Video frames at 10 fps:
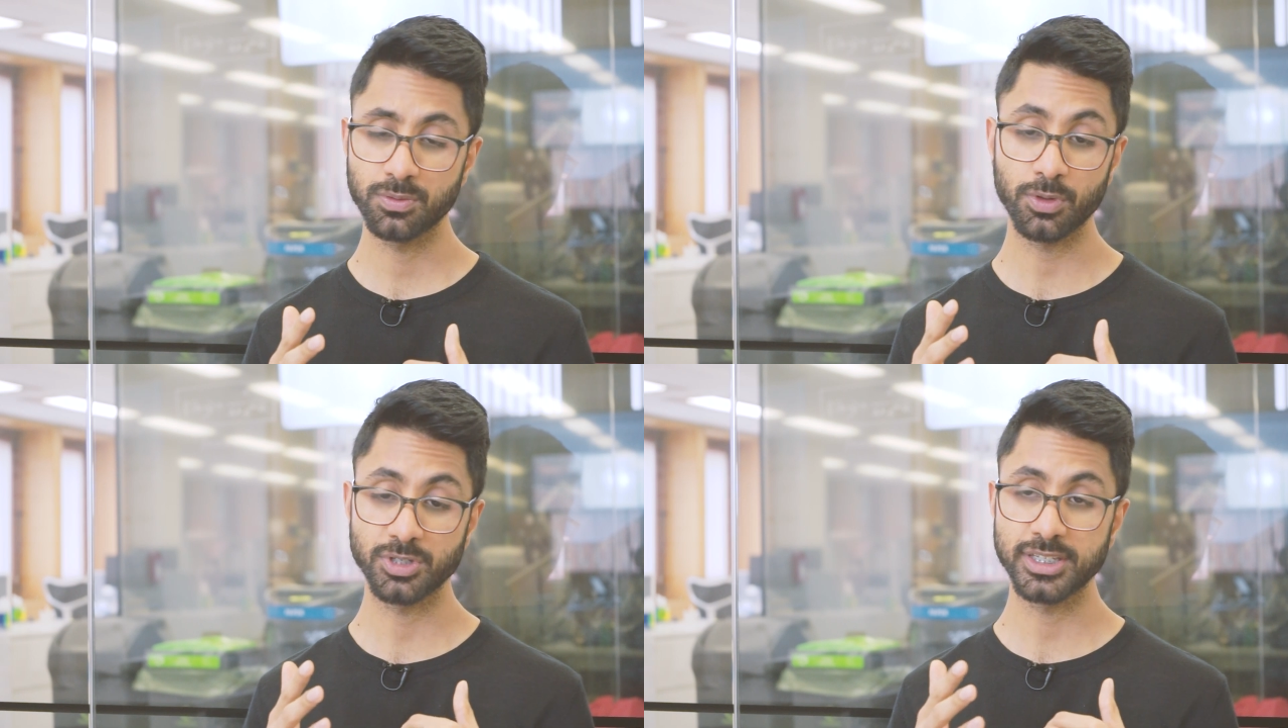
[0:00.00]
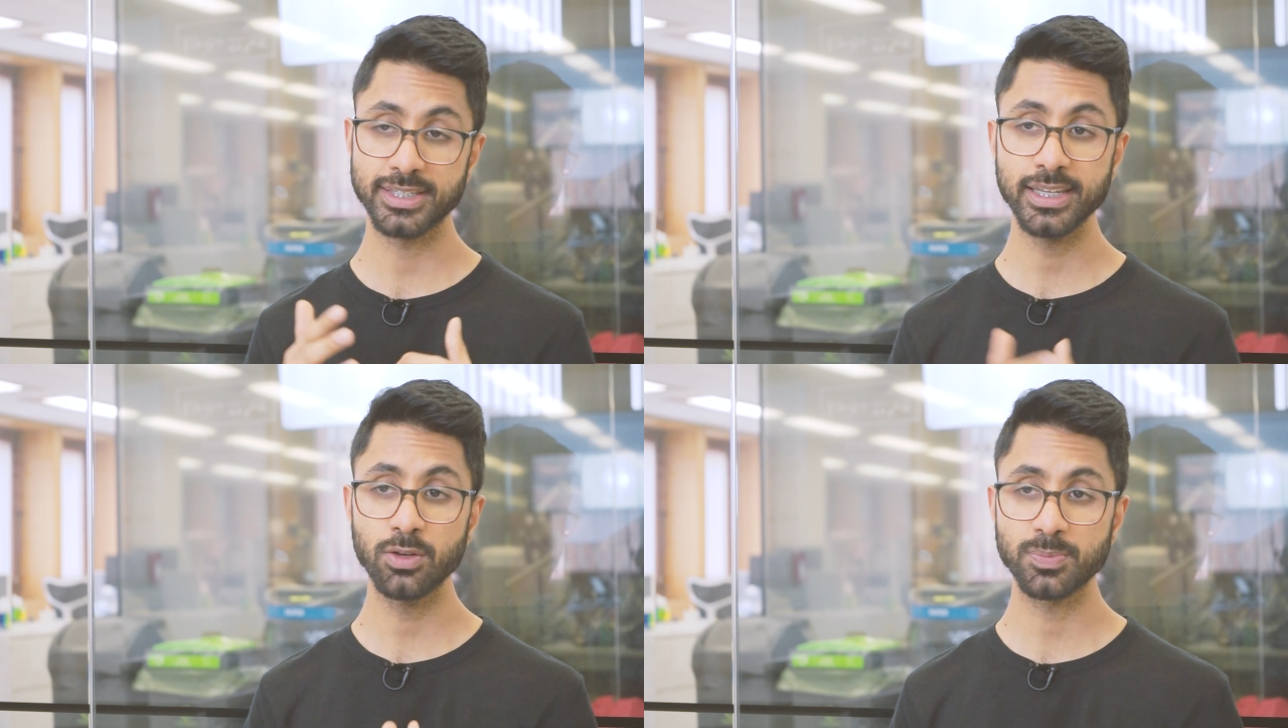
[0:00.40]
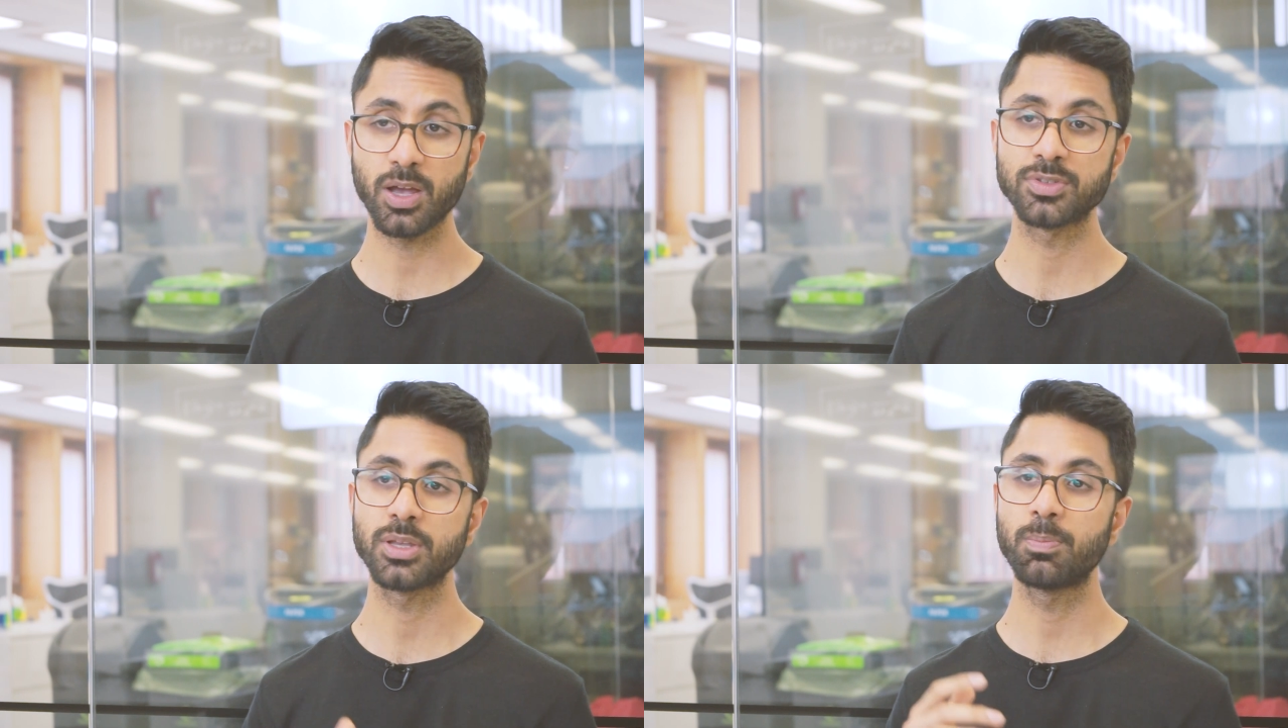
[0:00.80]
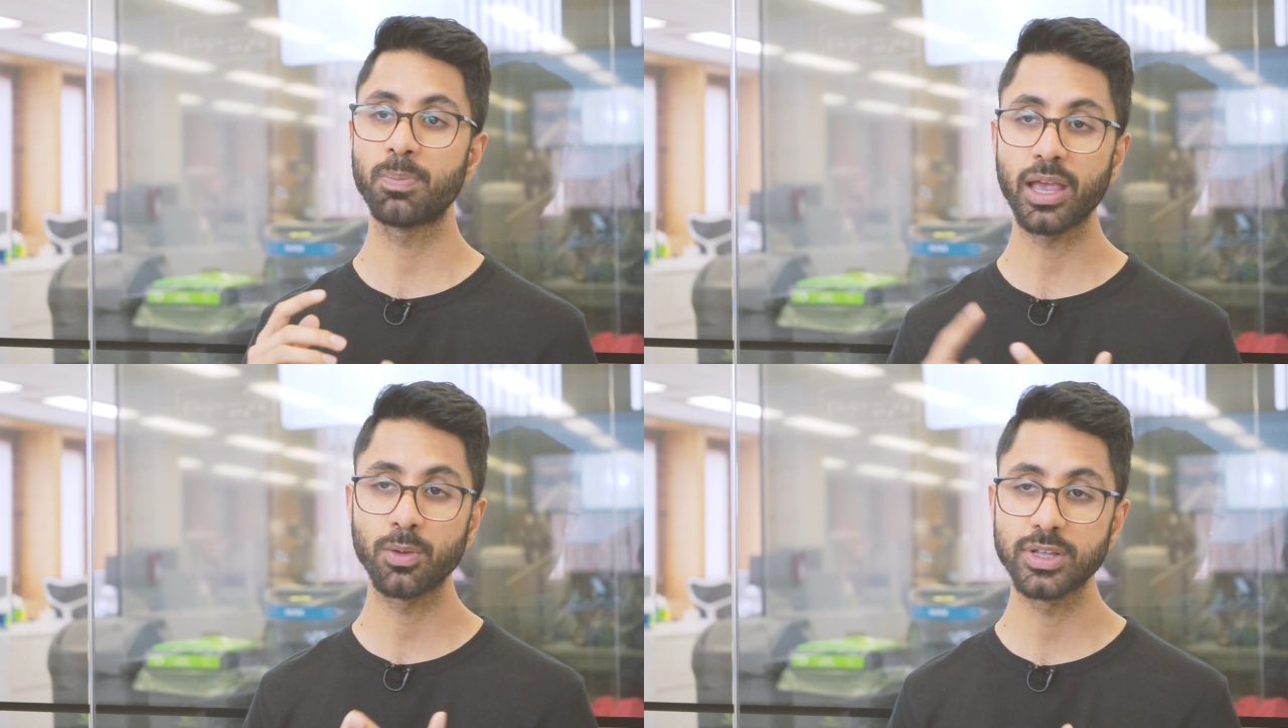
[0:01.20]
not just seals, but also
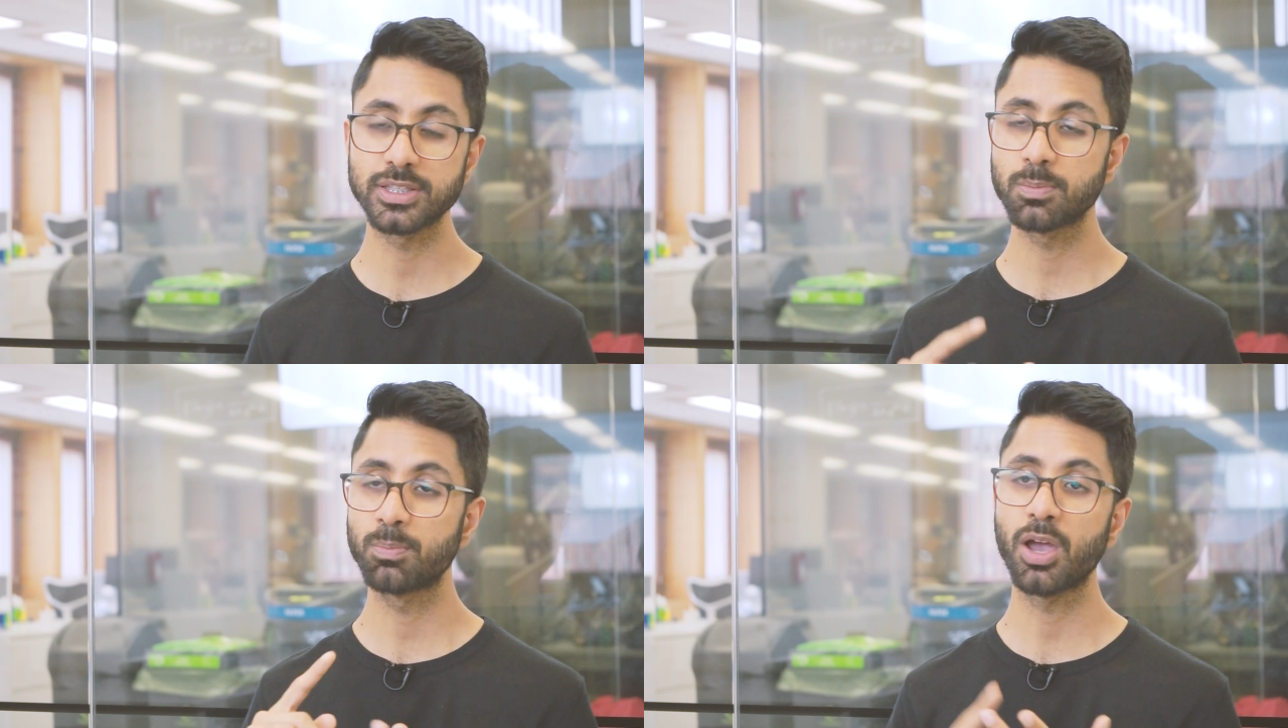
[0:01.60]
penguins,